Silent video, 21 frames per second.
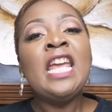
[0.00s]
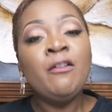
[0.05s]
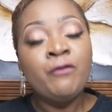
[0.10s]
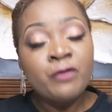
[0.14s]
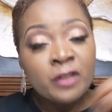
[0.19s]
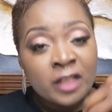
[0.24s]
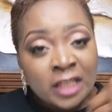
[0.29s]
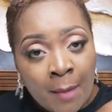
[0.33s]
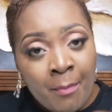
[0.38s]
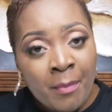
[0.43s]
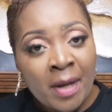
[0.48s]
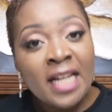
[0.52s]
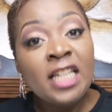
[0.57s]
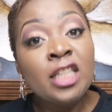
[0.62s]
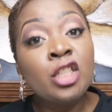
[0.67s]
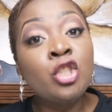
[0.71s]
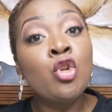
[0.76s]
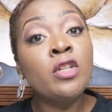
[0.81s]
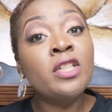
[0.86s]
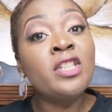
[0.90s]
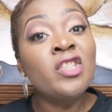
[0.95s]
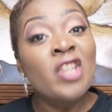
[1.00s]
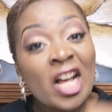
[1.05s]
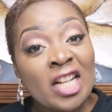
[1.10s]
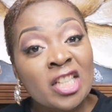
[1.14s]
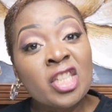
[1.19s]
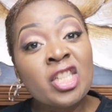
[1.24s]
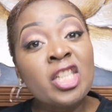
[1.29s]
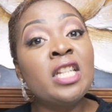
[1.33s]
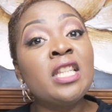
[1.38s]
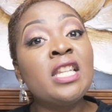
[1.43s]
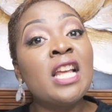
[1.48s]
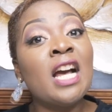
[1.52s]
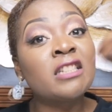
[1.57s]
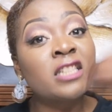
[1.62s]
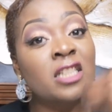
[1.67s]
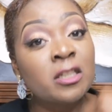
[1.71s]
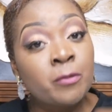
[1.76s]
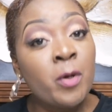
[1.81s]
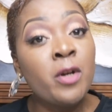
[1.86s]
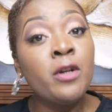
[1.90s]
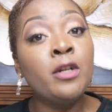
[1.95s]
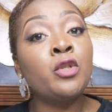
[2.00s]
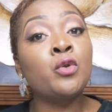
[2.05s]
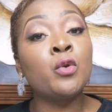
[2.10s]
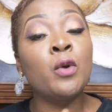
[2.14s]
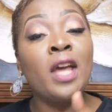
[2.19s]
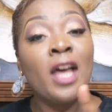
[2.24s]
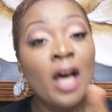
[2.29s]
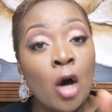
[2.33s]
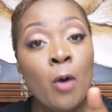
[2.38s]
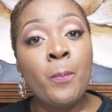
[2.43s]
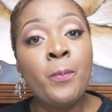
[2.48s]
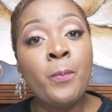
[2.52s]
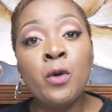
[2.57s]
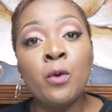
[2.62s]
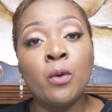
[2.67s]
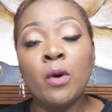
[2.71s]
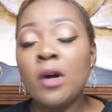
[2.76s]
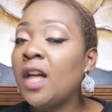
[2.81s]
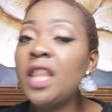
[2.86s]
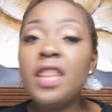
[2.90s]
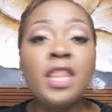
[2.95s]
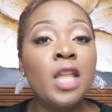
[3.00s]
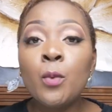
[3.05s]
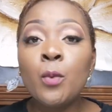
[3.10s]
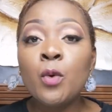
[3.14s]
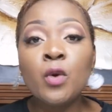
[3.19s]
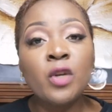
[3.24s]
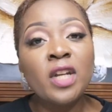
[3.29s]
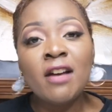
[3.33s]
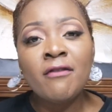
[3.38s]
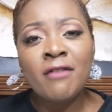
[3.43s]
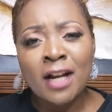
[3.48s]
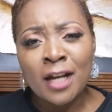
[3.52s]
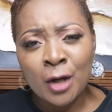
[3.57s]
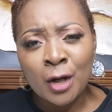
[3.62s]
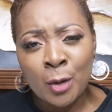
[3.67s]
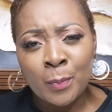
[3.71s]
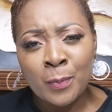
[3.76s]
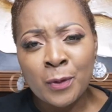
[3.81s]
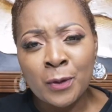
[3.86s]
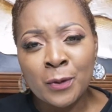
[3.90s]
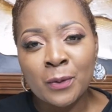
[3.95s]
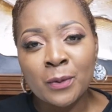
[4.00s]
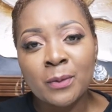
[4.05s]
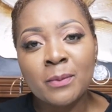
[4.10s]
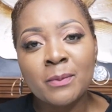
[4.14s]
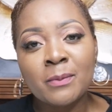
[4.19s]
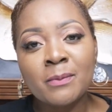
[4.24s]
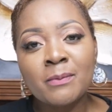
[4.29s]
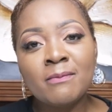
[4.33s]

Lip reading: If somebody is not touched in their spirit to help you, they will never help you.